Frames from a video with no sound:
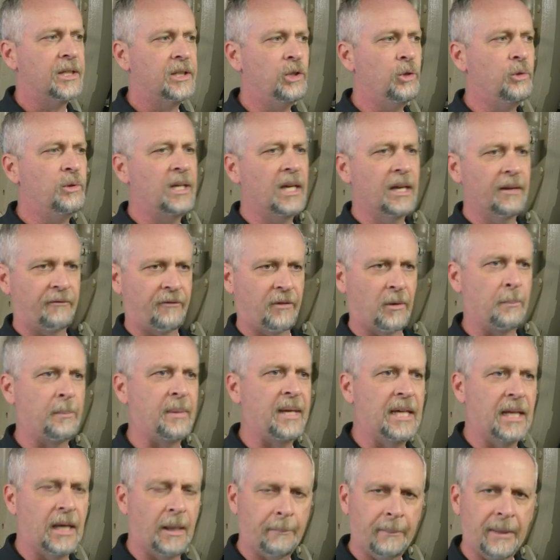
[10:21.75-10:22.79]
you get from
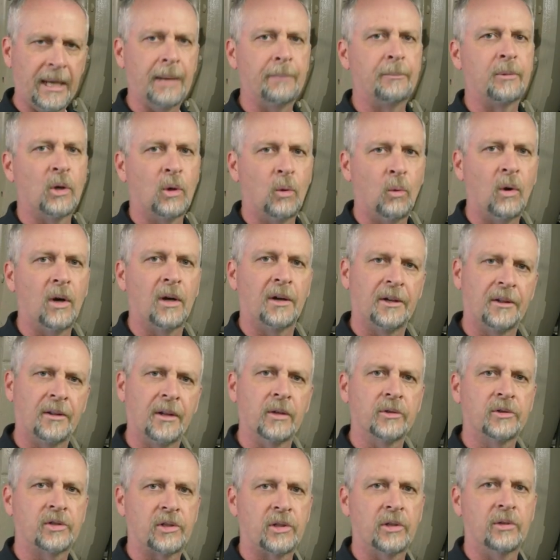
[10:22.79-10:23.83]
being a member of one of
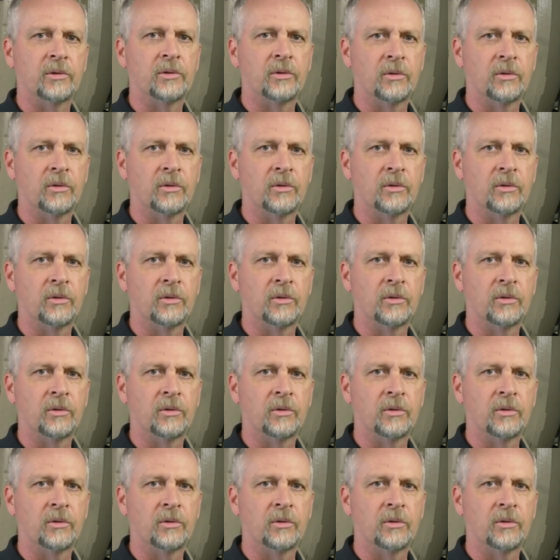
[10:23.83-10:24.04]
those two